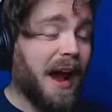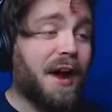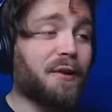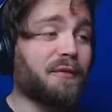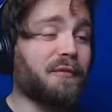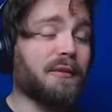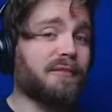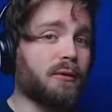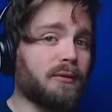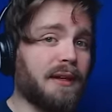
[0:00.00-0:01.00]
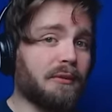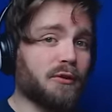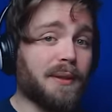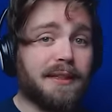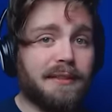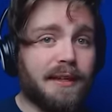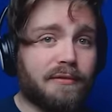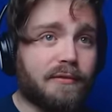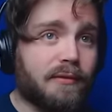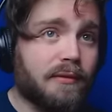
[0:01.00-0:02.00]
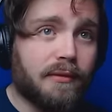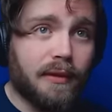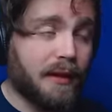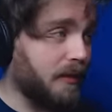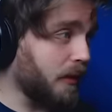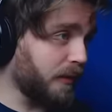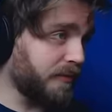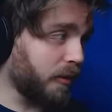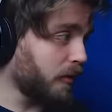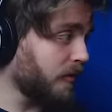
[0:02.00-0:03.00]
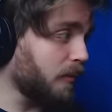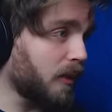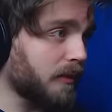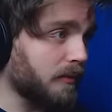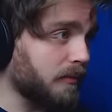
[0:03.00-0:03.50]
I don't want to fall down to any death, let alone a frozen one.